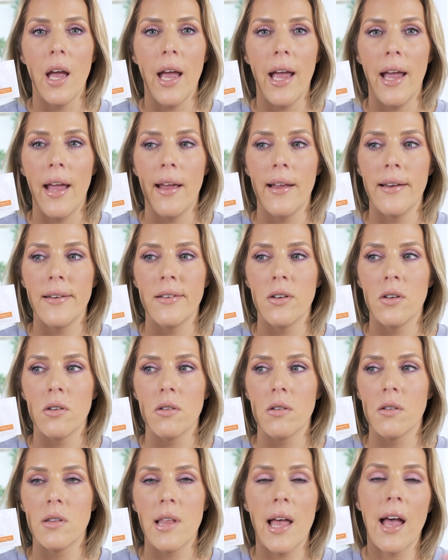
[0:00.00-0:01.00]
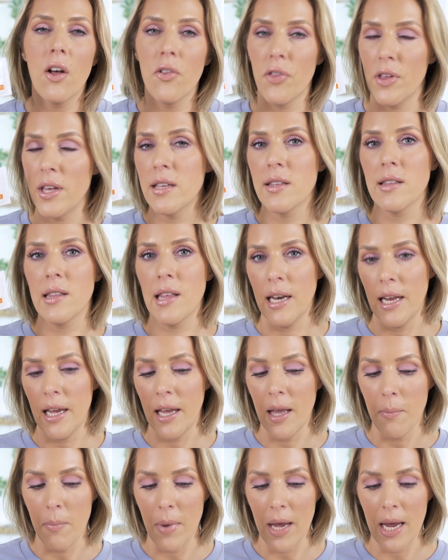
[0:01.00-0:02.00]
and the healthiest that it
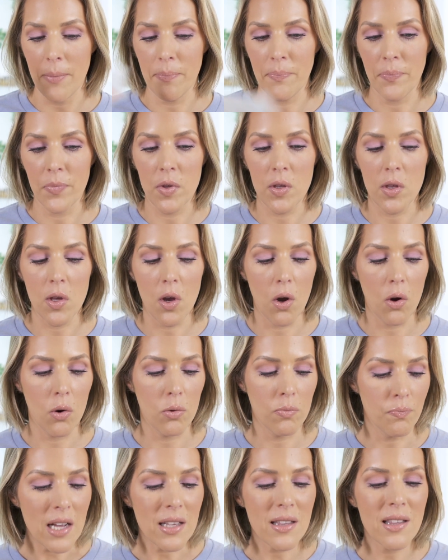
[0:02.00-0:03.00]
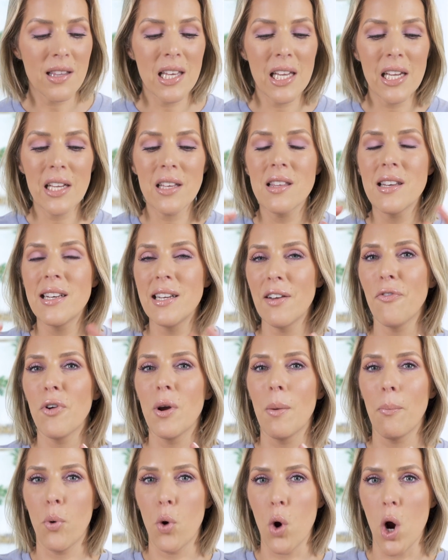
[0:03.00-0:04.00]
can be. So 6
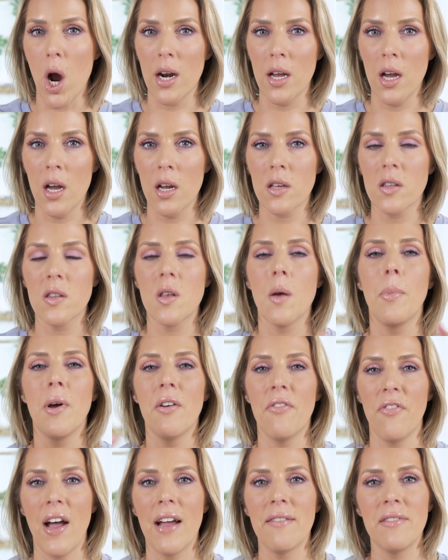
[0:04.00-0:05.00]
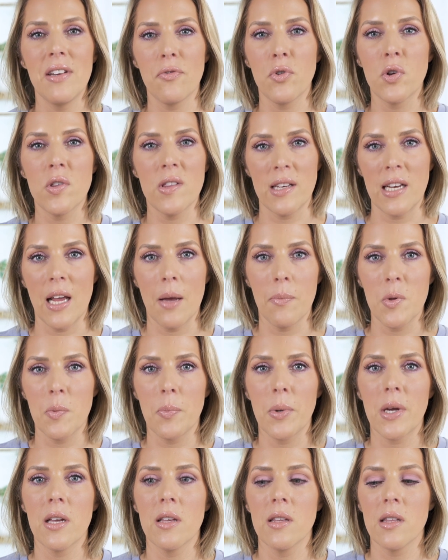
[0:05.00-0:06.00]
different products, but 5 different steps
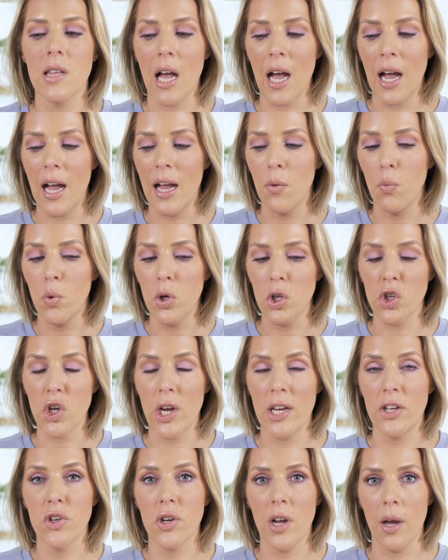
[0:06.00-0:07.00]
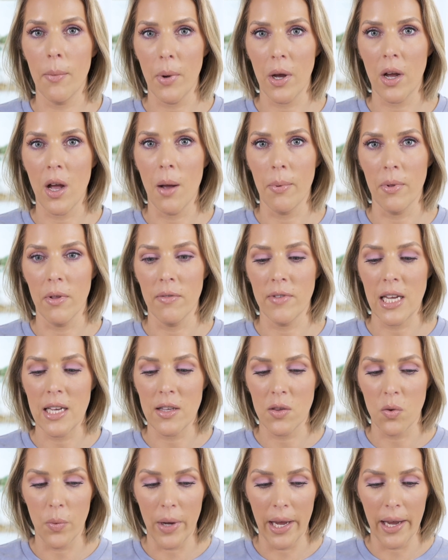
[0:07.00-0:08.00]
because I will change it up a couple of
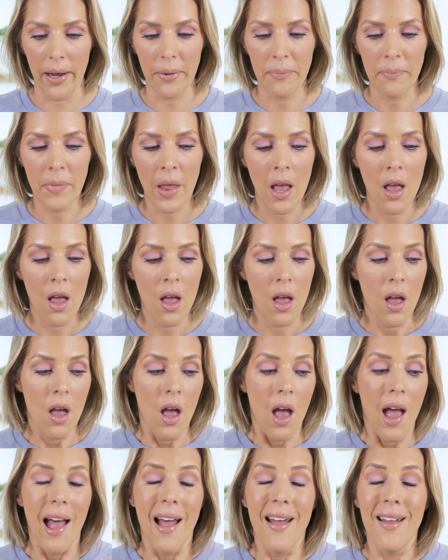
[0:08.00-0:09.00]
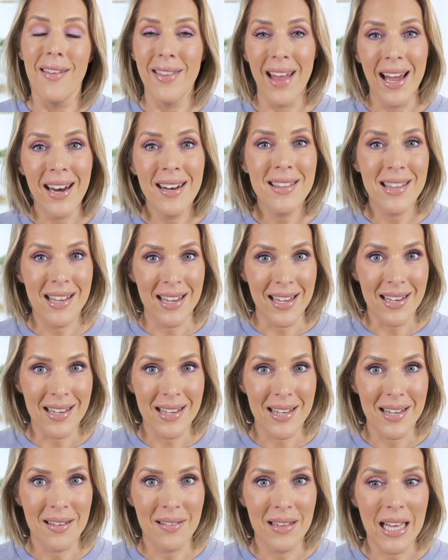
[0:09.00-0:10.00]
days a week. And that is
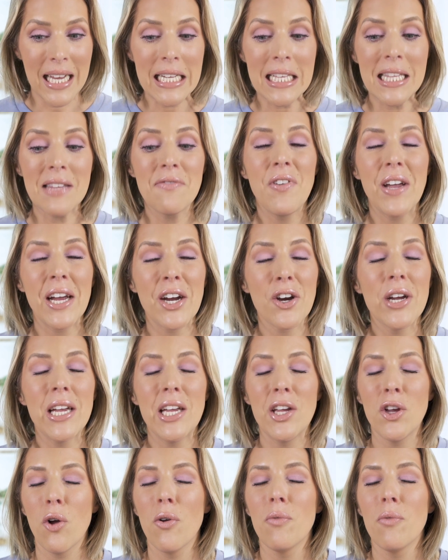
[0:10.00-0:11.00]
it. That is very